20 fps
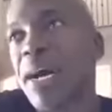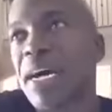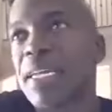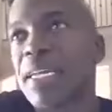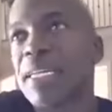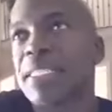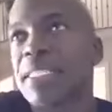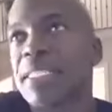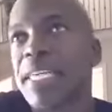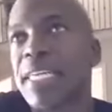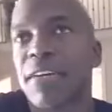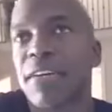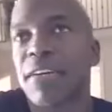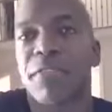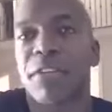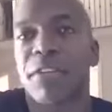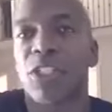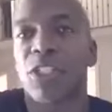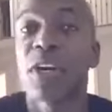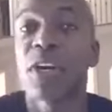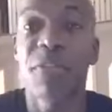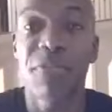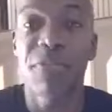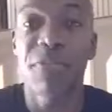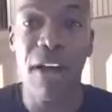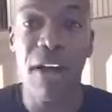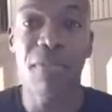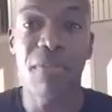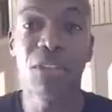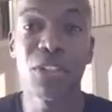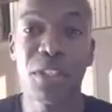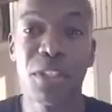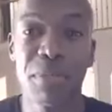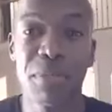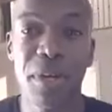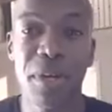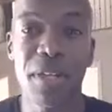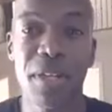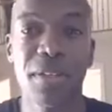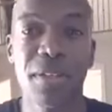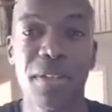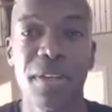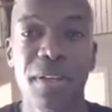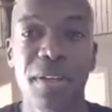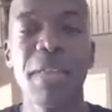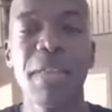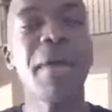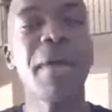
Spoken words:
Would you mind a check for $2,500 a month?